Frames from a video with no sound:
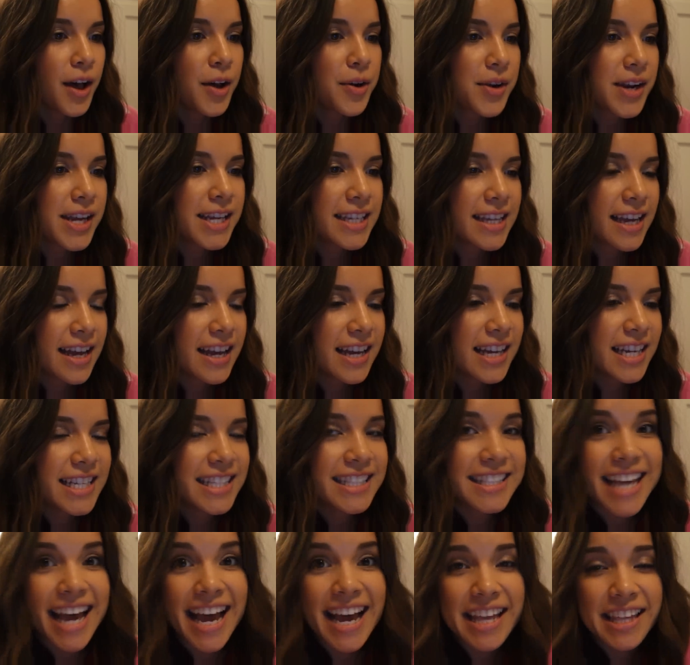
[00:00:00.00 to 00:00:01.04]
All right,
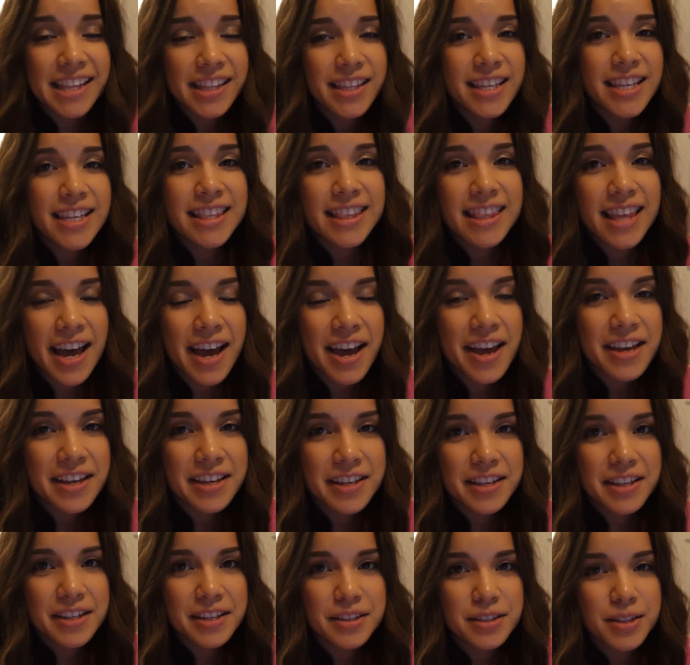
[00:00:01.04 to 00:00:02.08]
guys. I think that
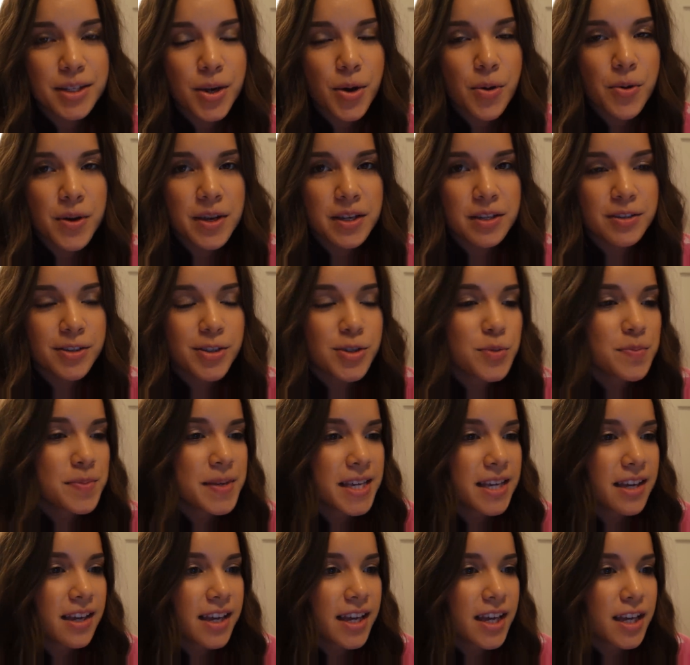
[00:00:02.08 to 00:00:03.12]
is going to
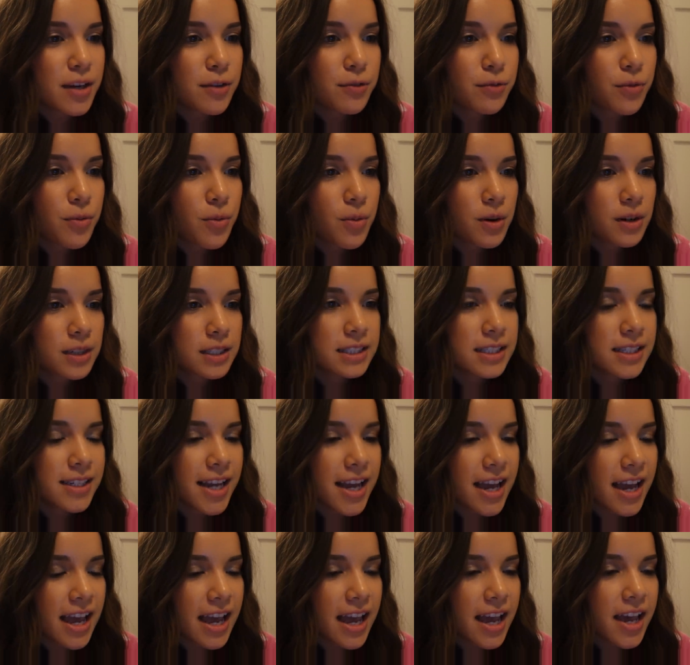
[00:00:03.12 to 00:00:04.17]
be it for
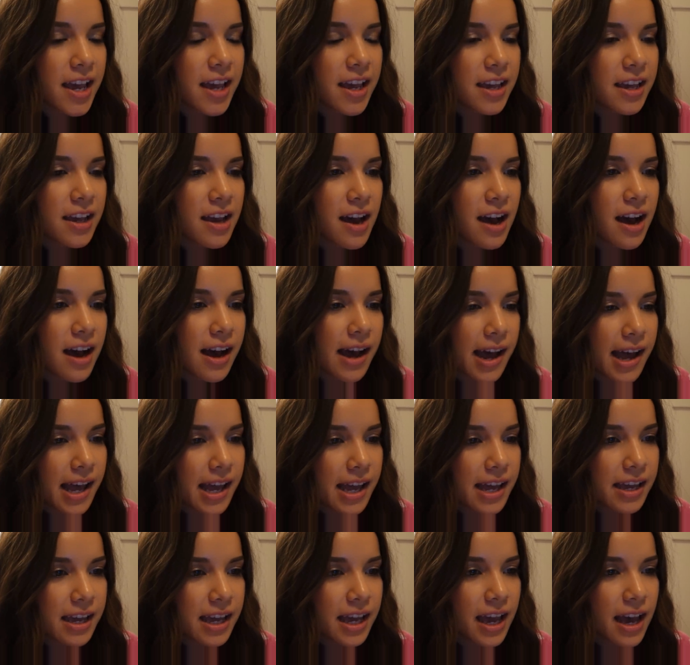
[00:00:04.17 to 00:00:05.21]
today.
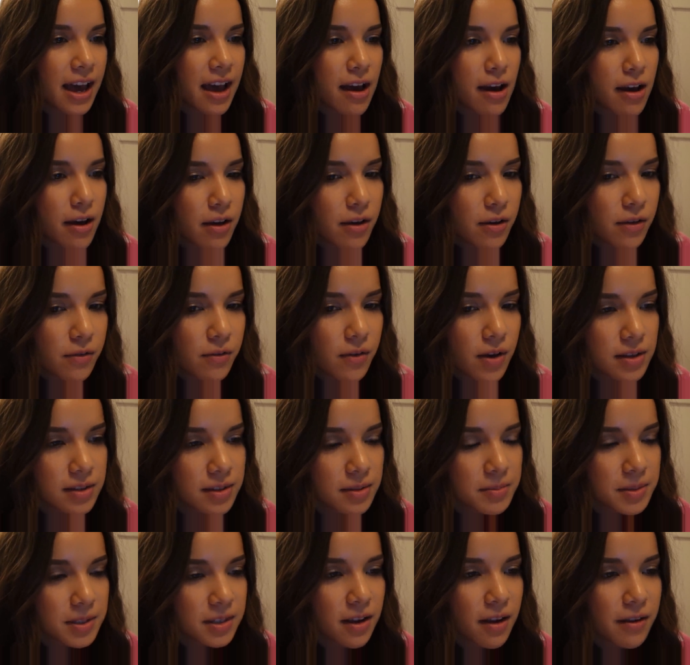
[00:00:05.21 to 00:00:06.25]
I have
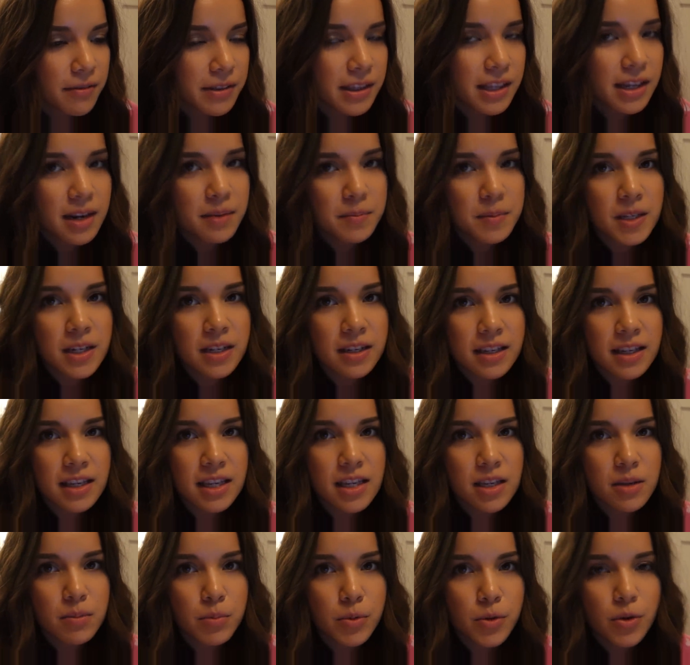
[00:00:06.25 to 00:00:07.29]
some stuff that I'm going to
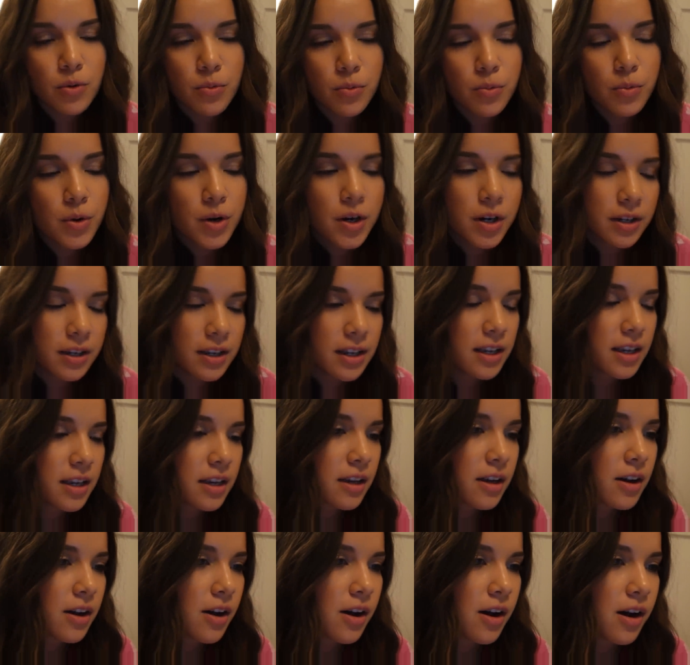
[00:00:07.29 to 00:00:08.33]
keep
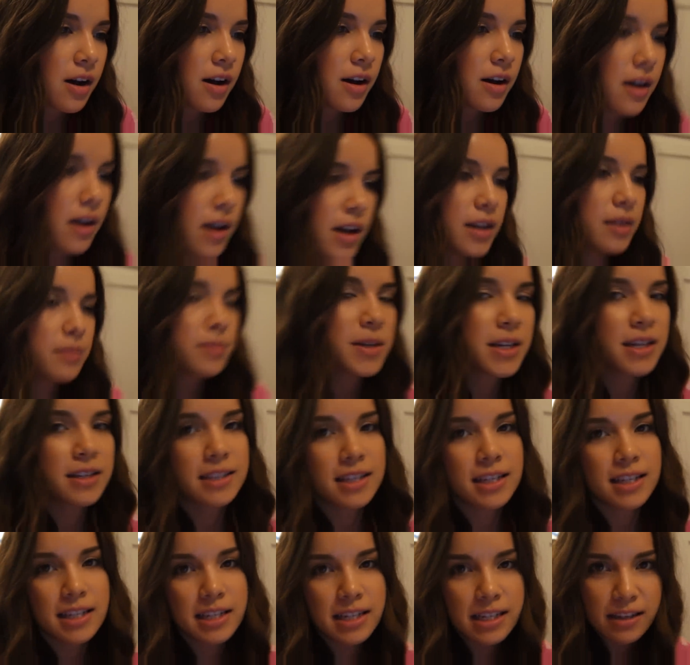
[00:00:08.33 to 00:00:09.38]
working on because
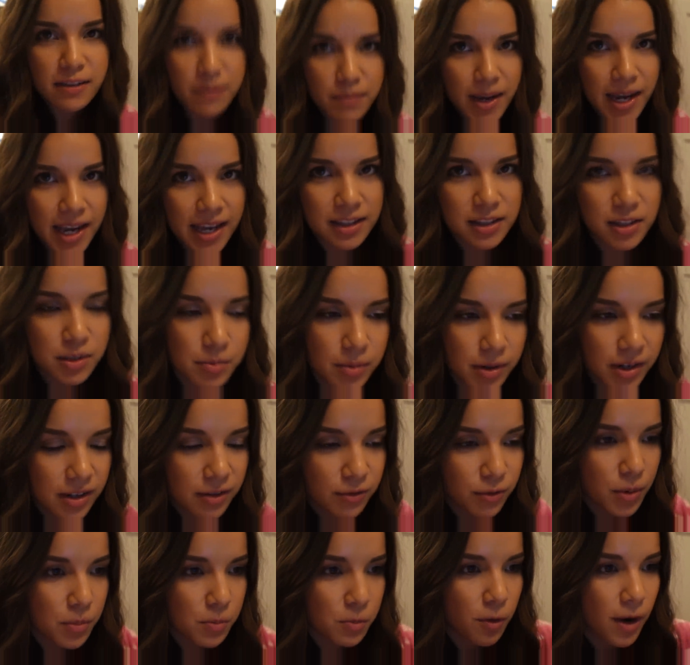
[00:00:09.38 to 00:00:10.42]
I need to give my hands a break
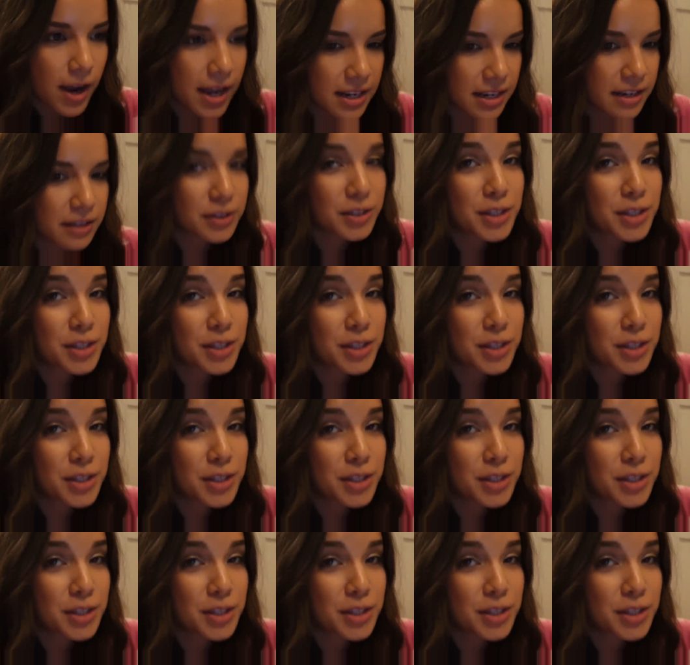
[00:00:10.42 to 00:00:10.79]
from writing